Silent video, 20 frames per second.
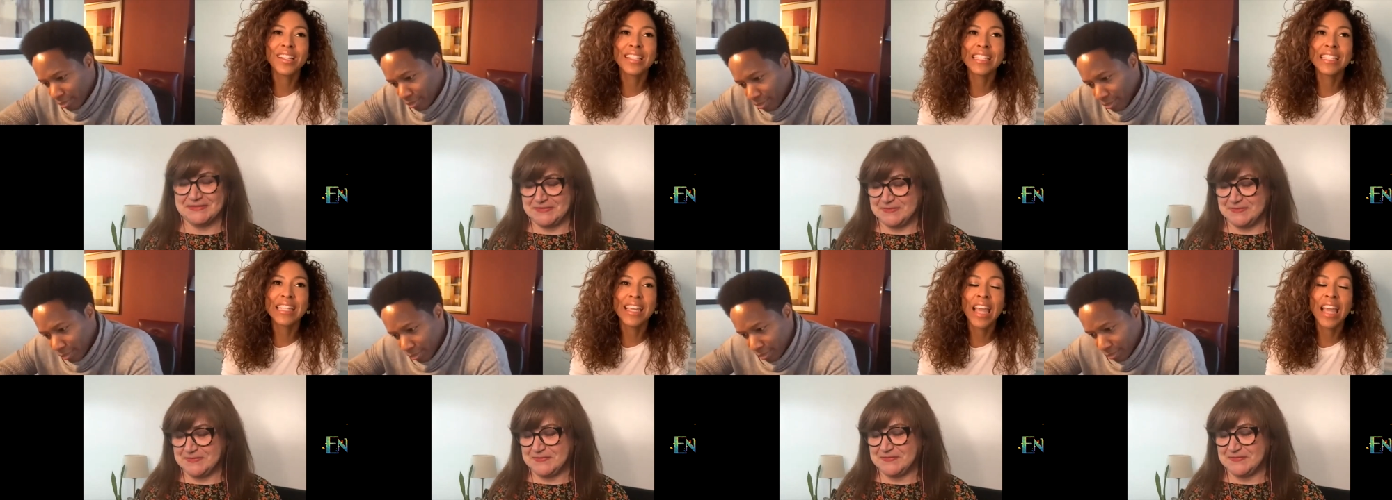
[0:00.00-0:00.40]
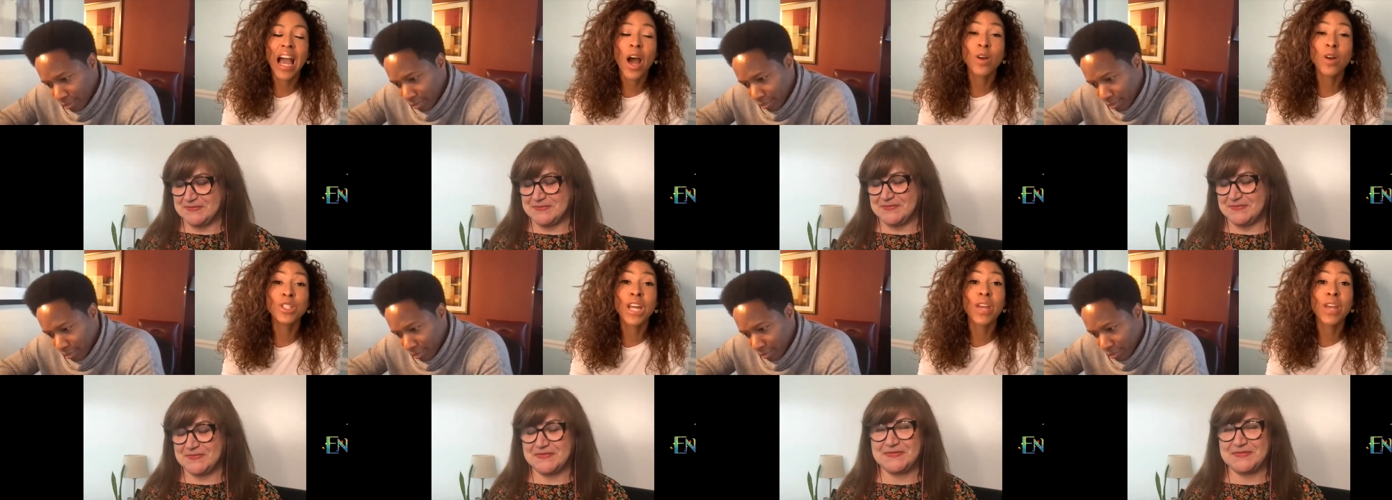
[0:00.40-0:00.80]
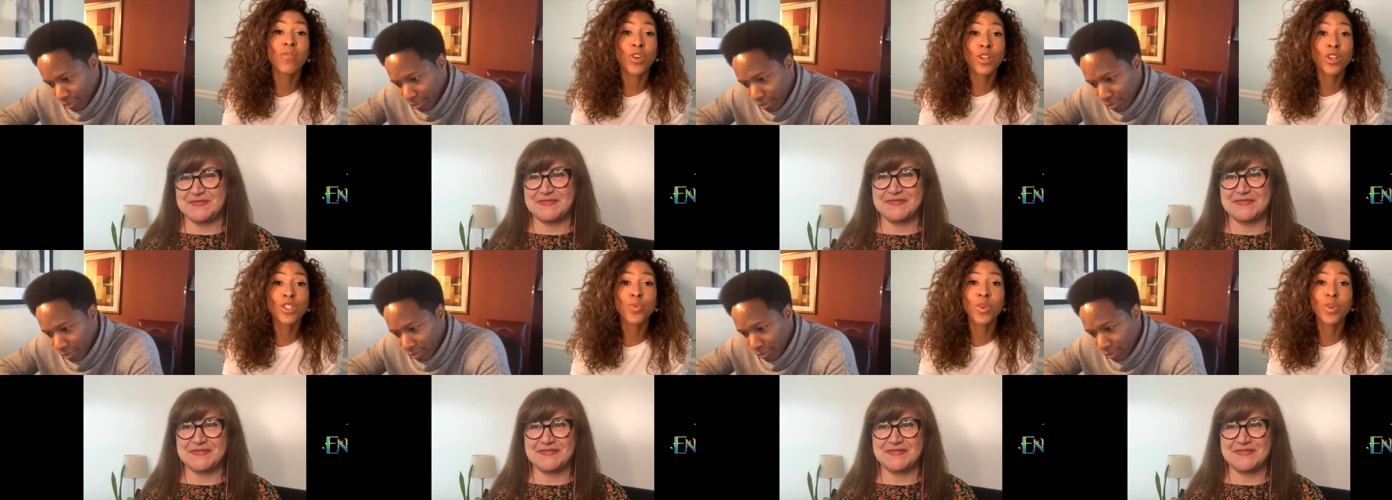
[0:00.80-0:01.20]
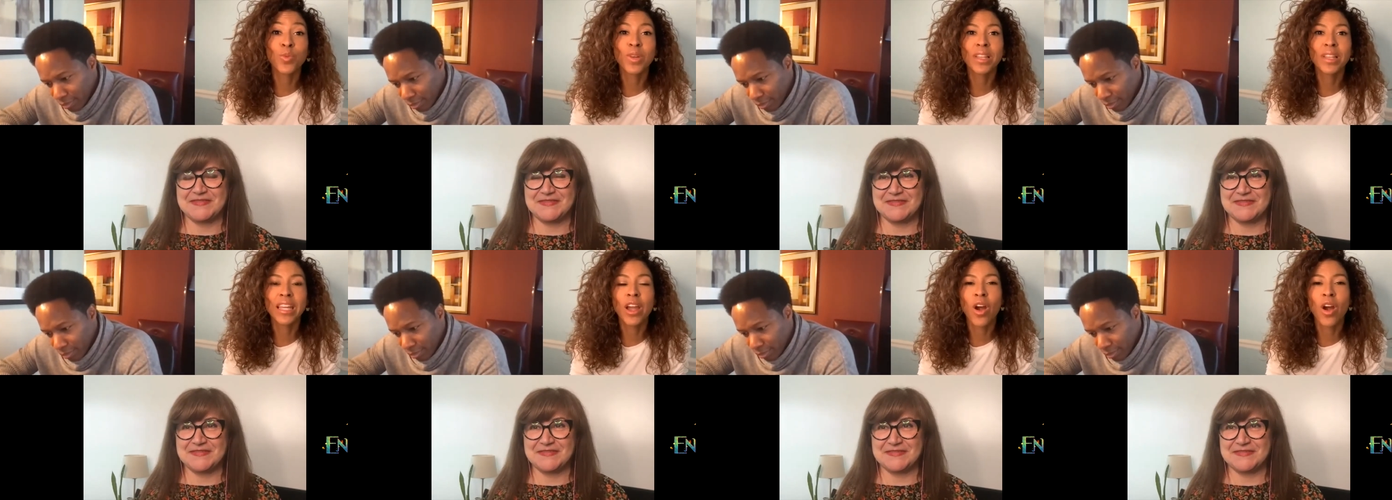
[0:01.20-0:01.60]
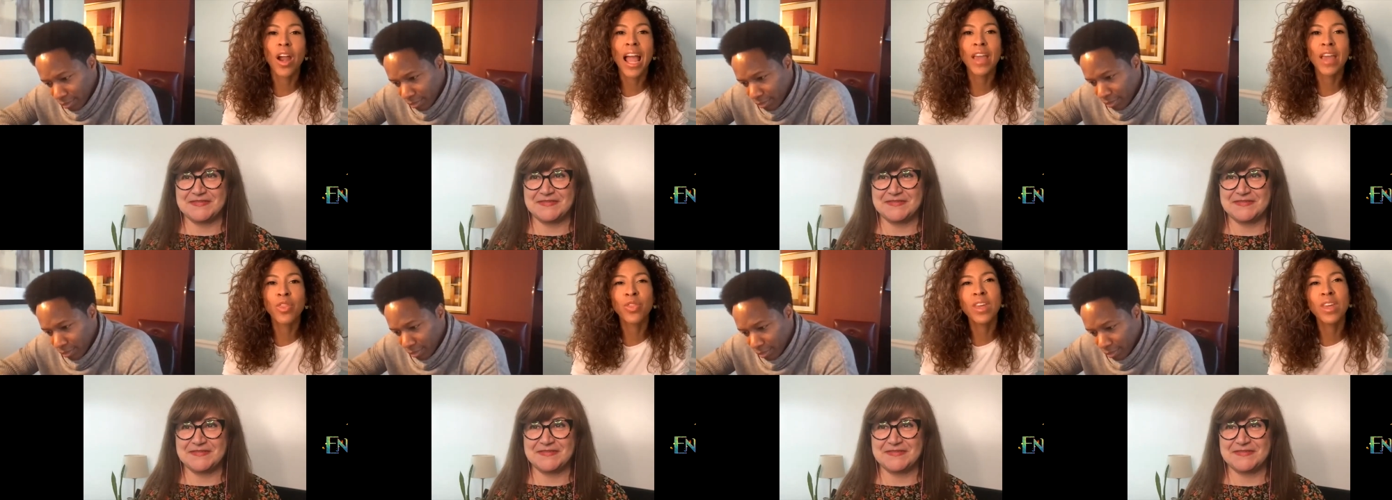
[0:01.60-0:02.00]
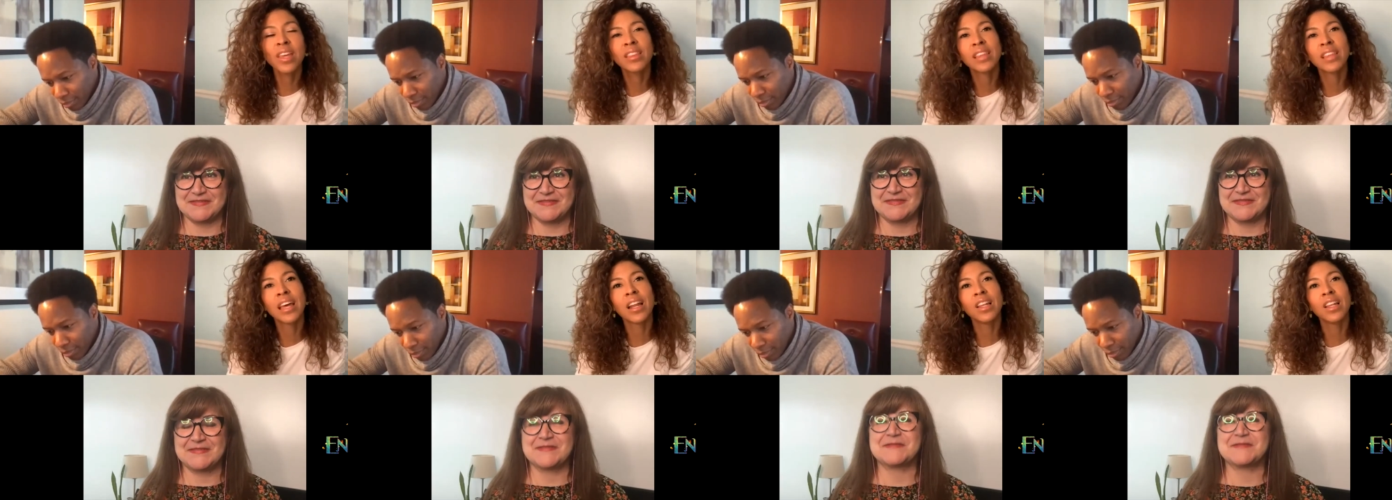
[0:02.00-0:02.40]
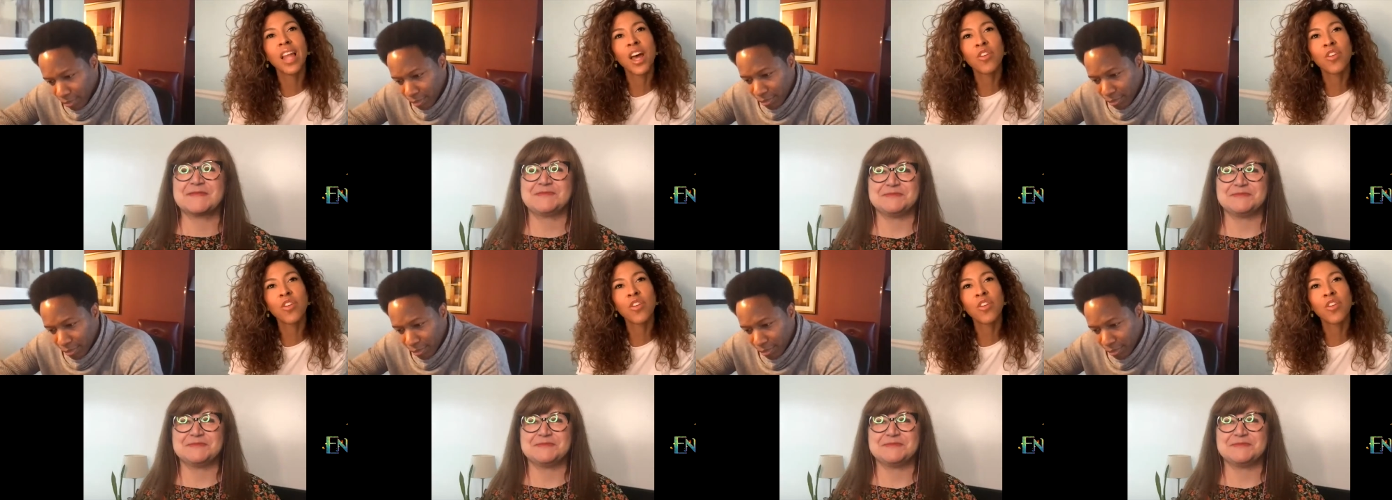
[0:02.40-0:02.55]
Speaker 1: see how diverse we really are. I think that a lot